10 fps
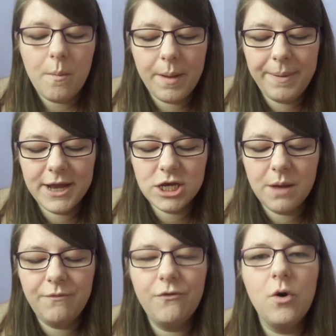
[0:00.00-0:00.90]
but I picked
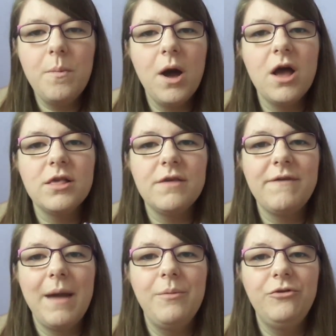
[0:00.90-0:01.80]
up 4 bars of
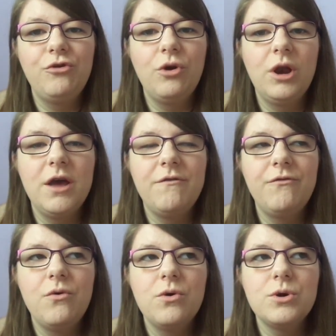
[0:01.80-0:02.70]
Cadbury's chocolate
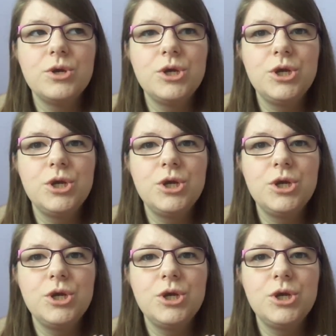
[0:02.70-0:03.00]
for